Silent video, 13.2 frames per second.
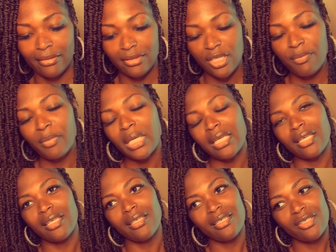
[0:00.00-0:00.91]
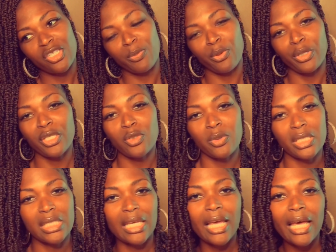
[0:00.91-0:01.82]
to me, spring
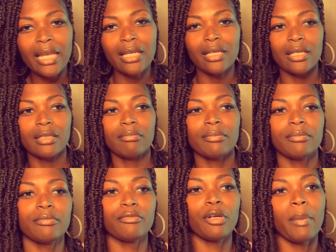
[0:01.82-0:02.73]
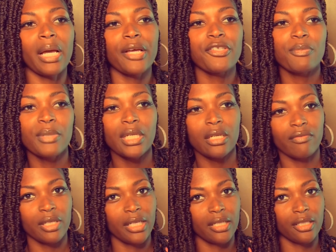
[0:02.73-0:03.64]
twist kind of reminds me
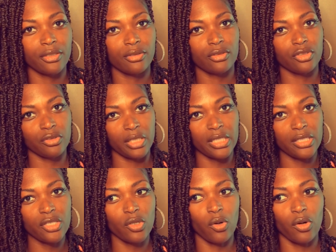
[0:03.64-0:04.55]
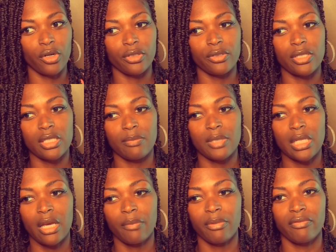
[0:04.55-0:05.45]
of like dreads or some
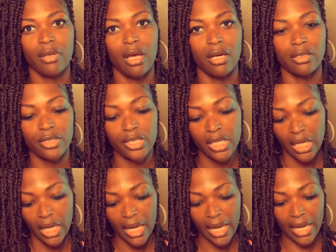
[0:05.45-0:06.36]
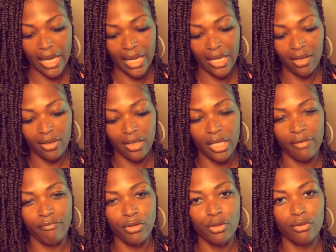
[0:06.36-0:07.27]
type of locks. And
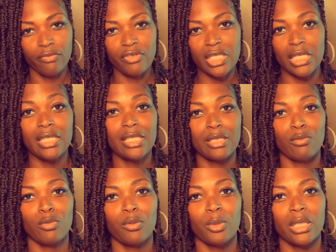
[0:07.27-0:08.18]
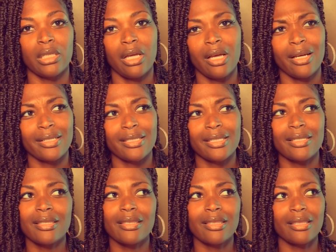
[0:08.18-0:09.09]
if you've seen someone with locks,
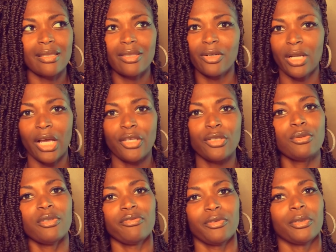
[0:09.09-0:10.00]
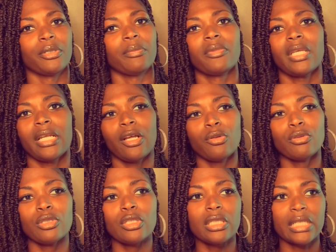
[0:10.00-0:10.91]
they're not uniform. They
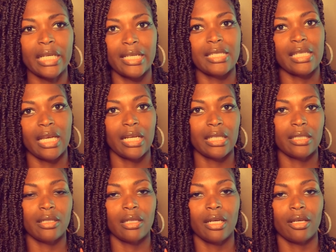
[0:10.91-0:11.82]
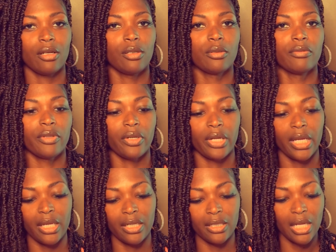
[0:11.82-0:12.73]
don't look exactly alike all over their
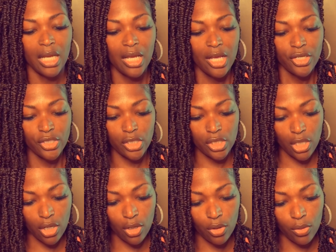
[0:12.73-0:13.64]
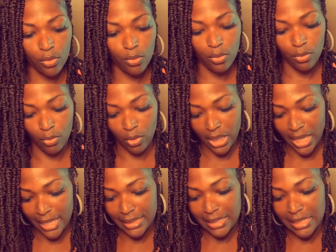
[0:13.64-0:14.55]
head. So what
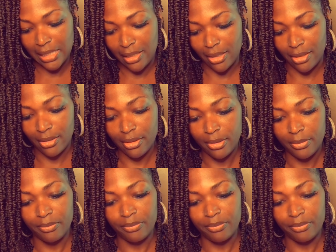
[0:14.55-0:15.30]
I did,